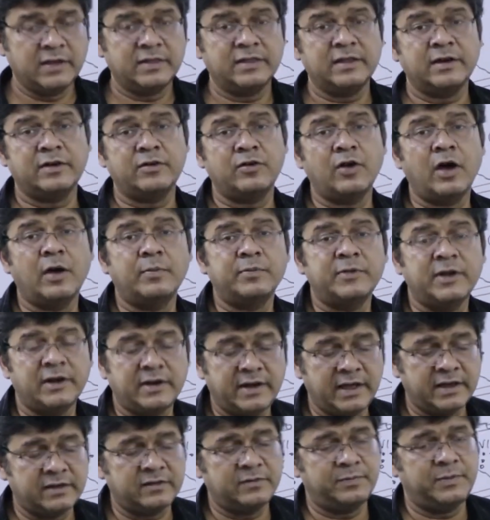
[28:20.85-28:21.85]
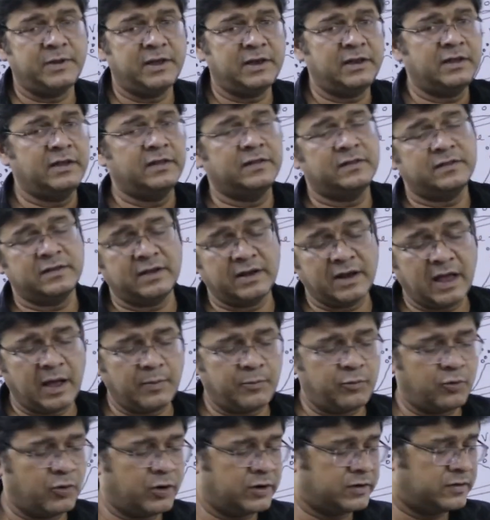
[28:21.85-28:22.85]
the droplet experiences an
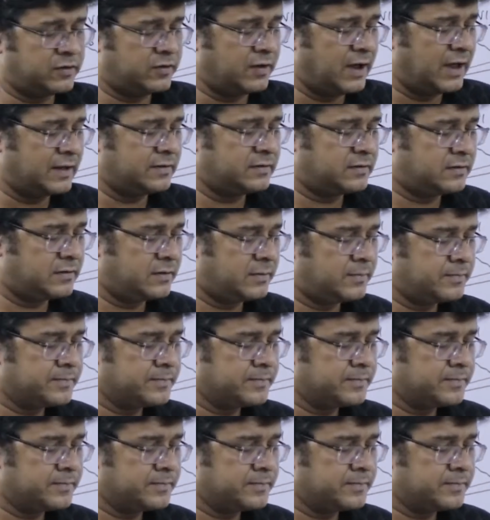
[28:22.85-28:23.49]
upward thrust